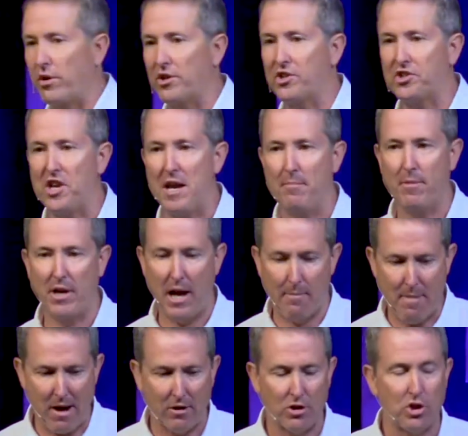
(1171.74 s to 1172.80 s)
of statement
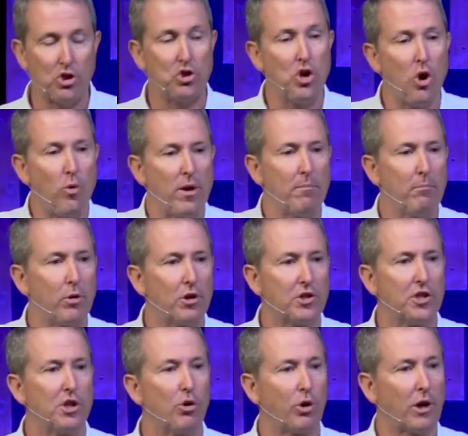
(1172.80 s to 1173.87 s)
about showing
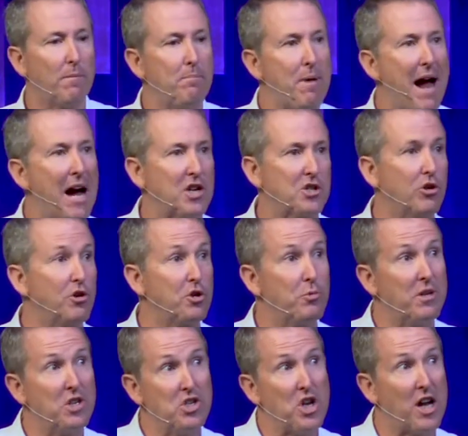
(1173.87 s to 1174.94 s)
mercy or compassion or
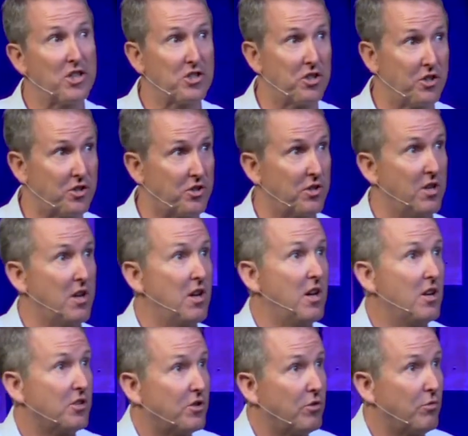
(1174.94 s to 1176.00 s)
doing justice
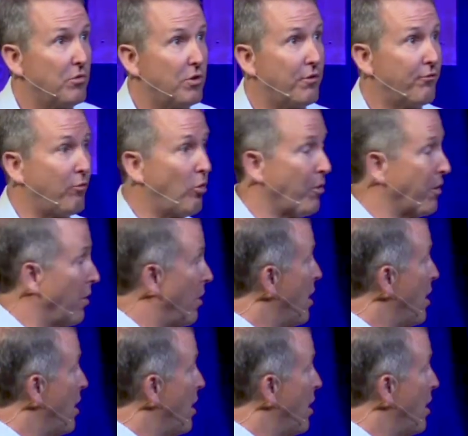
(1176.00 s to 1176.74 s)
to the foreigner.